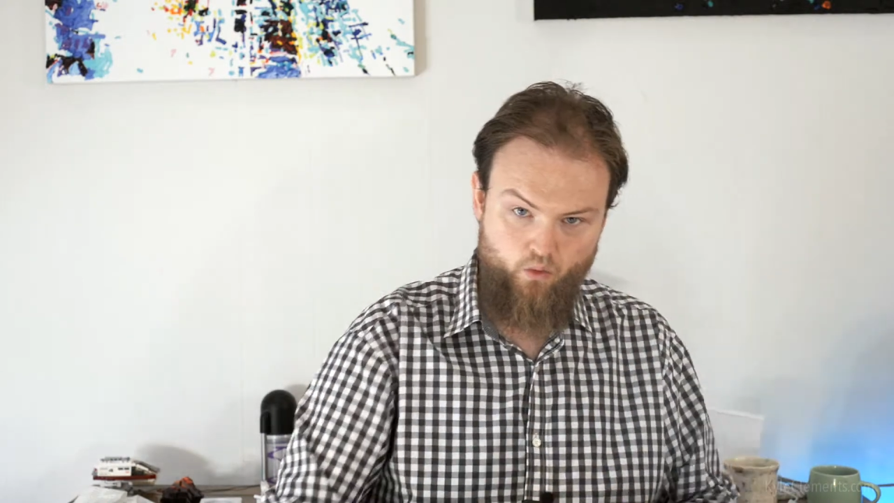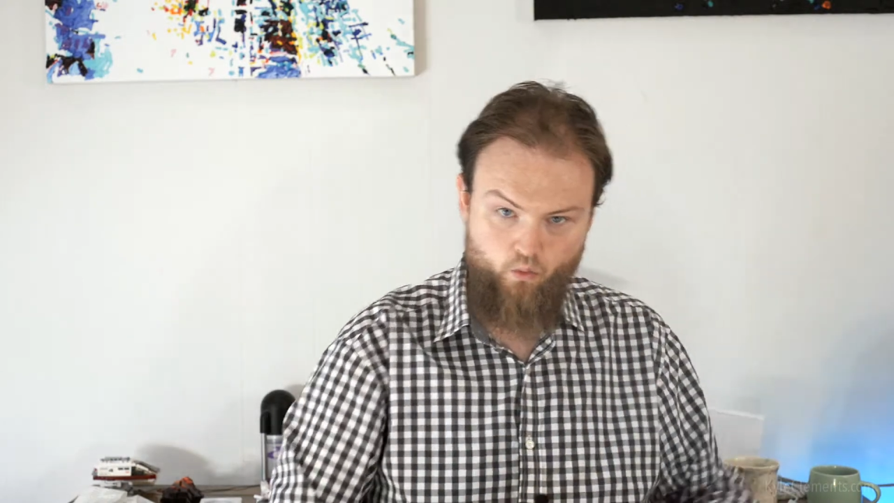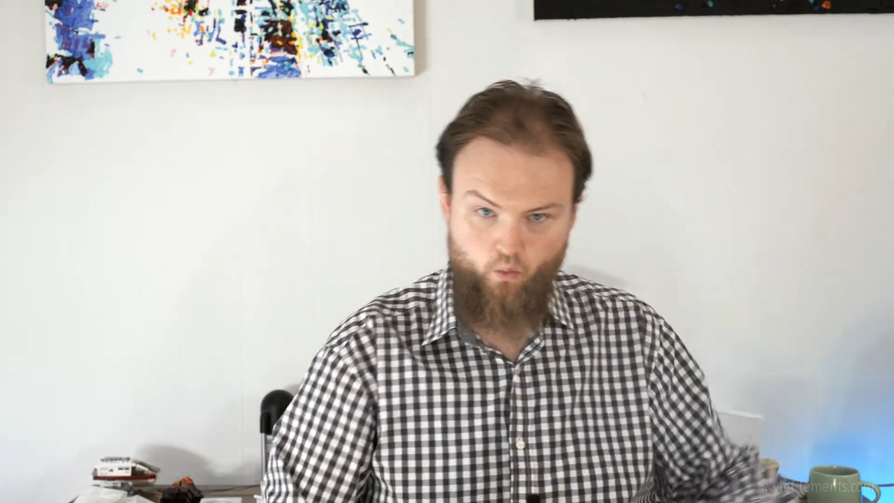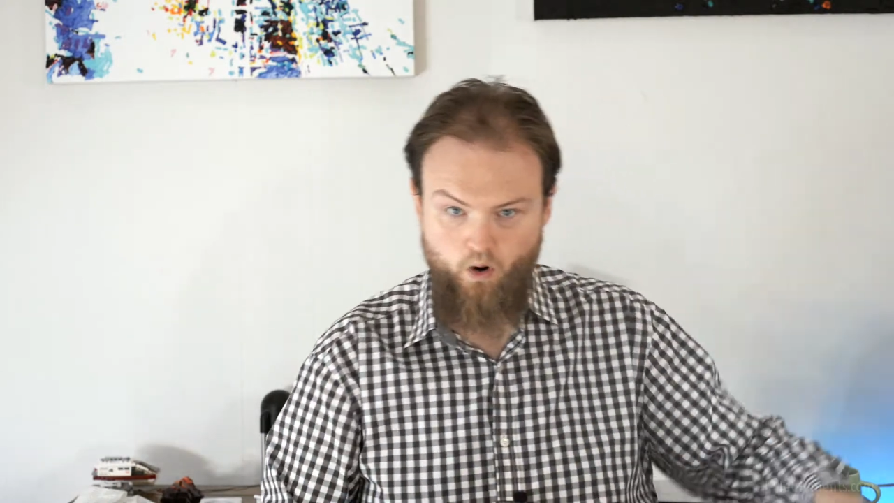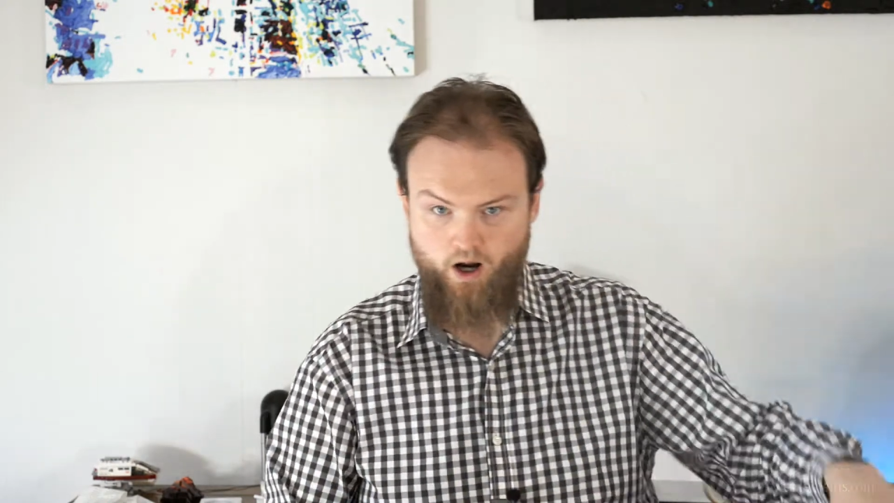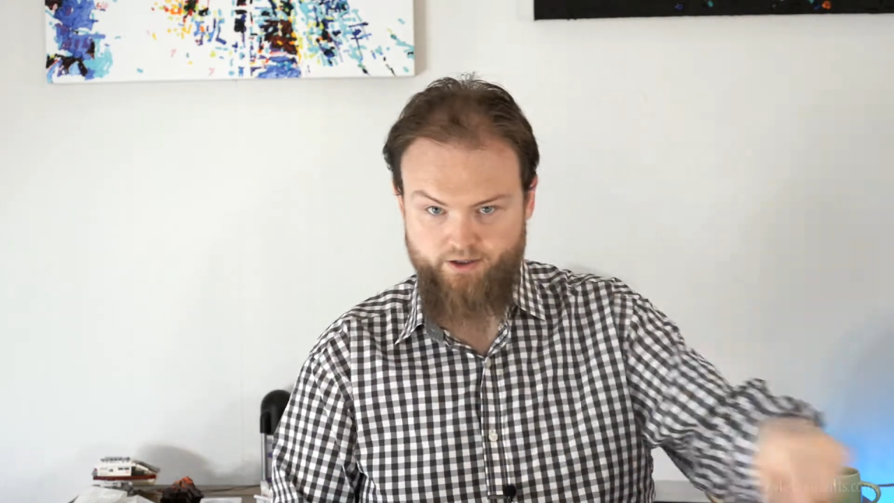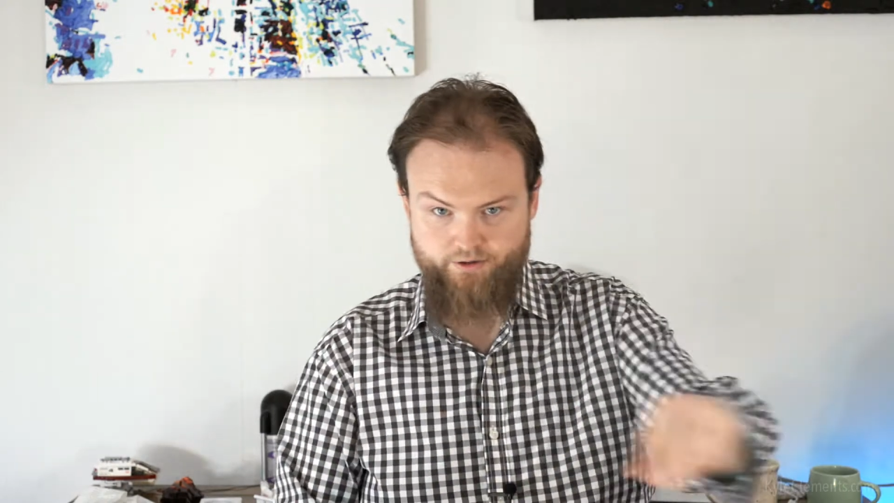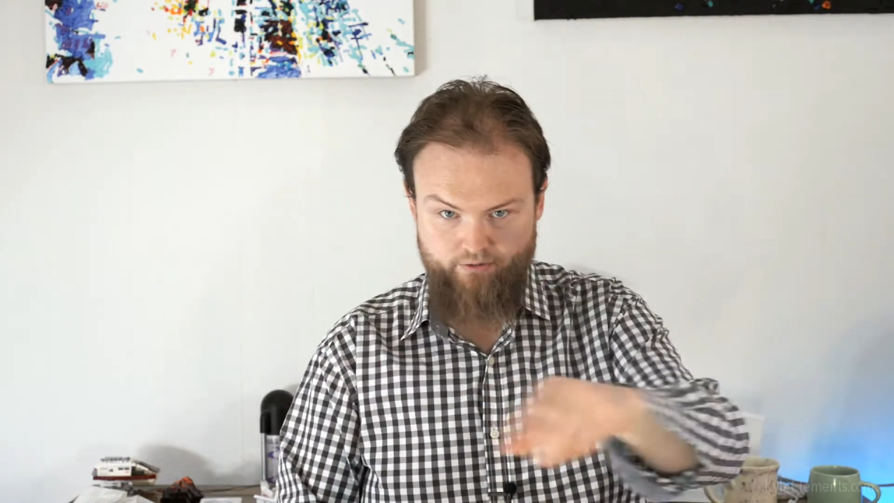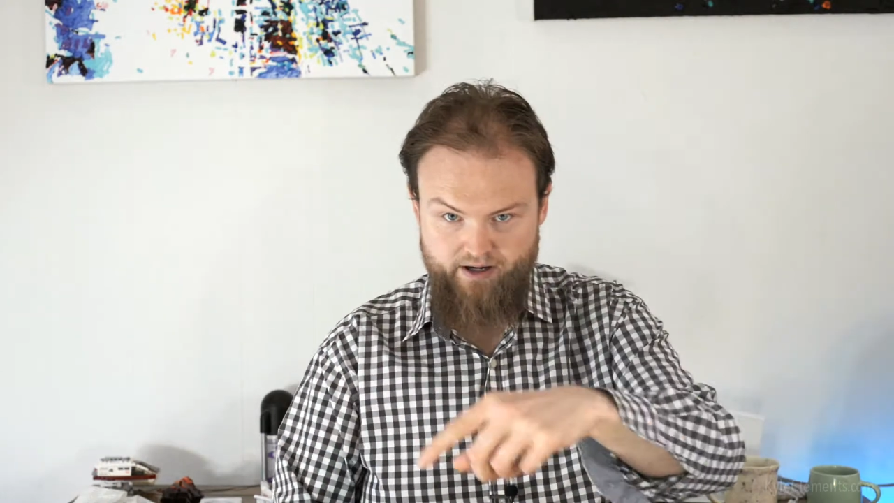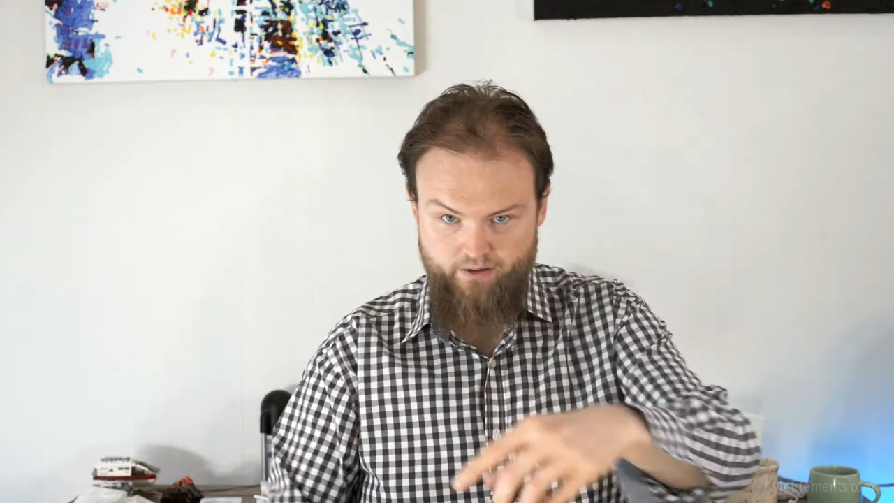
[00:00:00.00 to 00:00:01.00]
walked
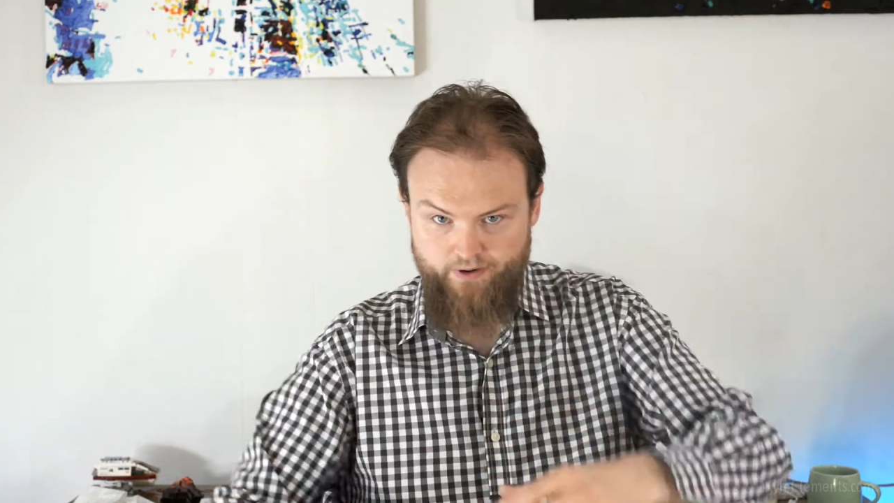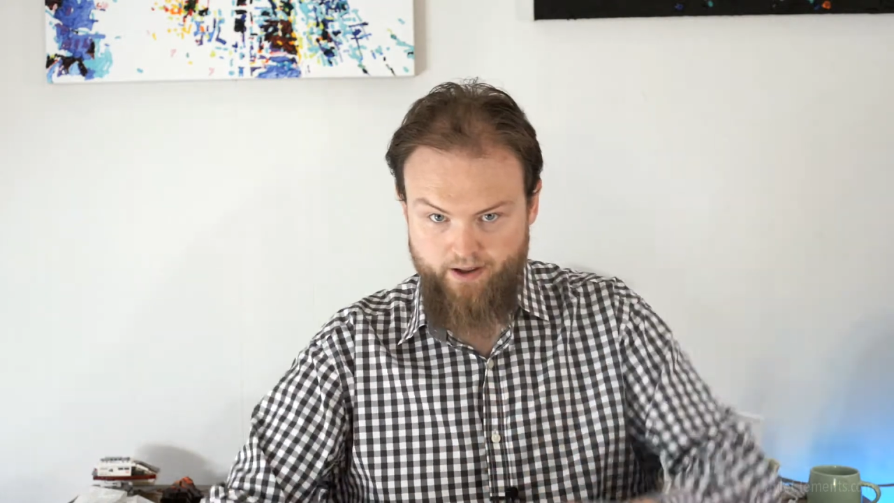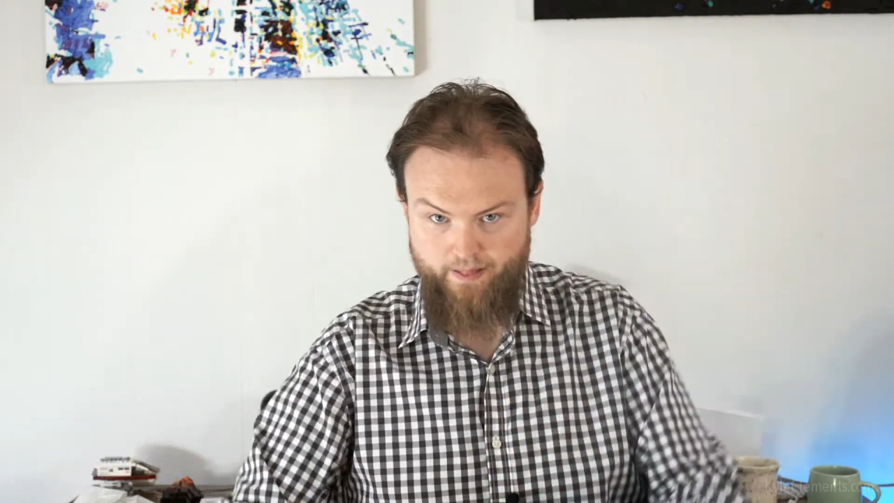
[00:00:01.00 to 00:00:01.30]
around,